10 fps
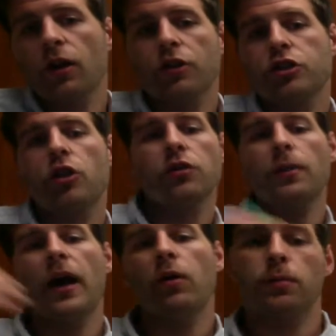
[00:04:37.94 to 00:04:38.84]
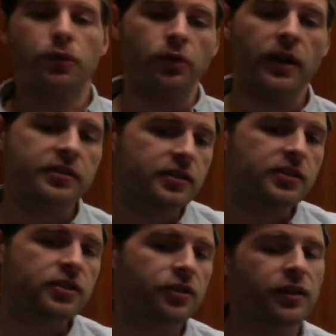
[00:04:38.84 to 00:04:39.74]
I'll show them how it progresses
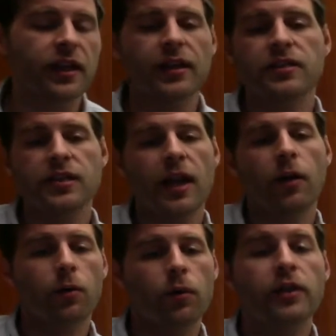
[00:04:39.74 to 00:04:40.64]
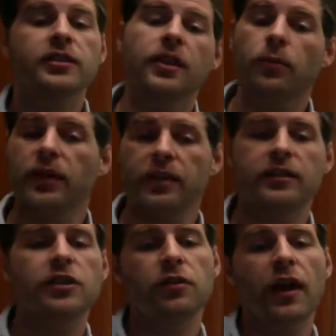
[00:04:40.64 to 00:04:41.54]
so that they can see how it works, and then we can
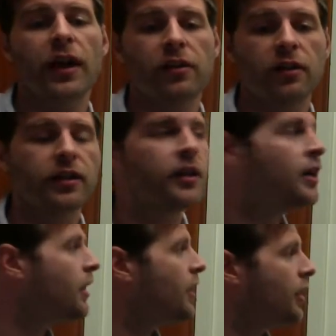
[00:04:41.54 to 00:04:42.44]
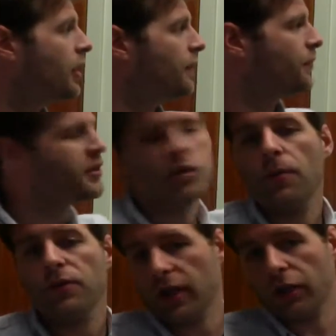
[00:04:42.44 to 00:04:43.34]
continue to add on it. This is
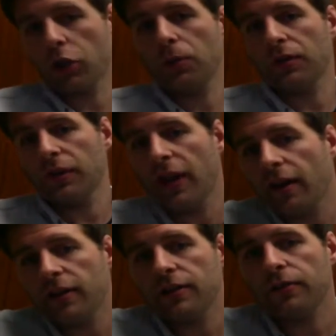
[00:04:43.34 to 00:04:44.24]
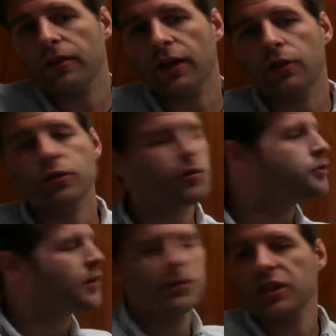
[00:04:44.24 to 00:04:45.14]
almost like a little bit of a narrative that goes through,
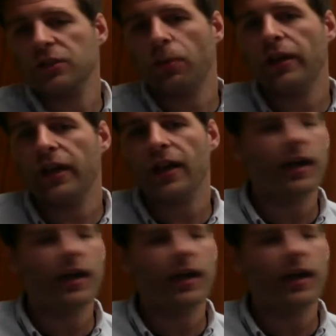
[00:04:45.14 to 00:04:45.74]
so I'm going to explain kind of